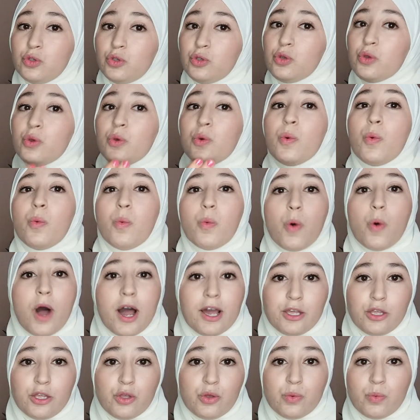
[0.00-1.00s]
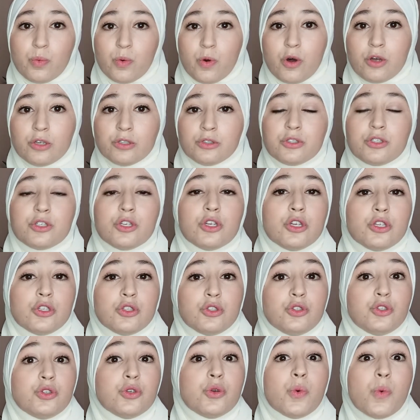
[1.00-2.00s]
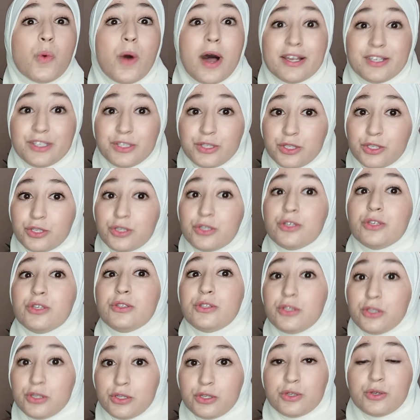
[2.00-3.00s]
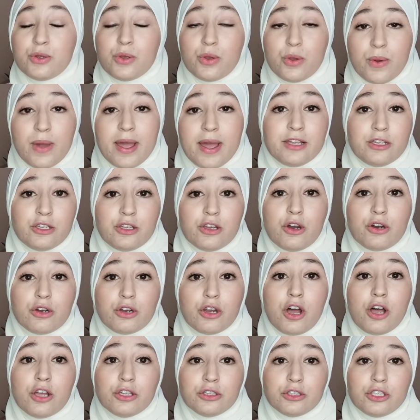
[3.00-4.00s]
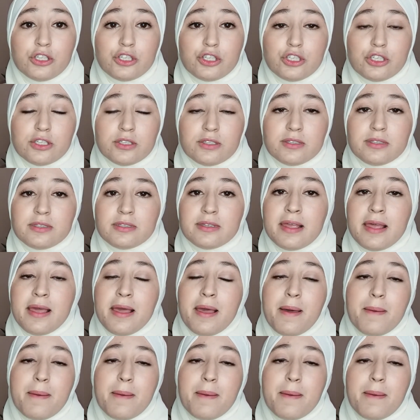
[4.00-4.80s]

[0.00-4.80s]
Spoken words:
Do what you want. Do what suits you and your conditions.